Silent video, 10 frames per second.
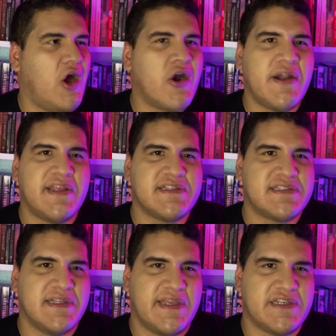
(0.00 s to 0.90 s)
art
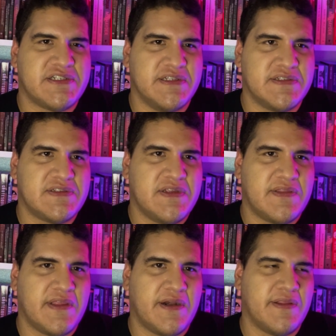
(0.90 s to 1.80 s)
installations
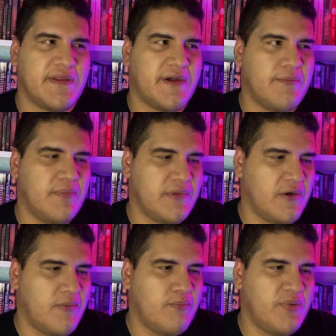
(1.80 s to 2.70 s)
that are, you
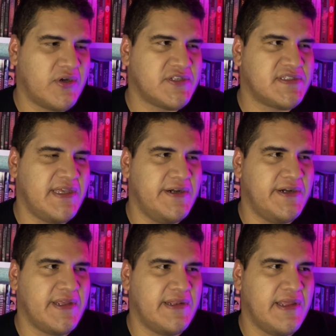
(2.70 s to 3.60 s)
know, book
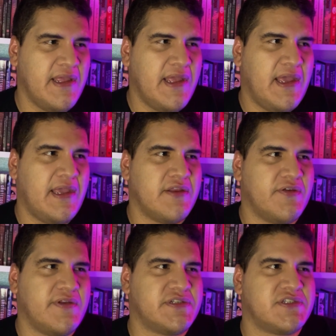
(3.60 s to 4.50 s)
centered. And, you
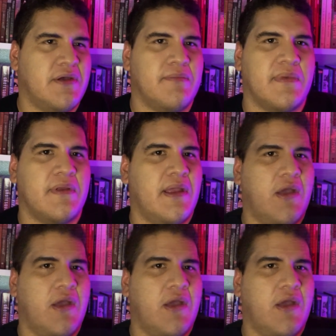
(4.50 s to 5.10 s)
know, there's some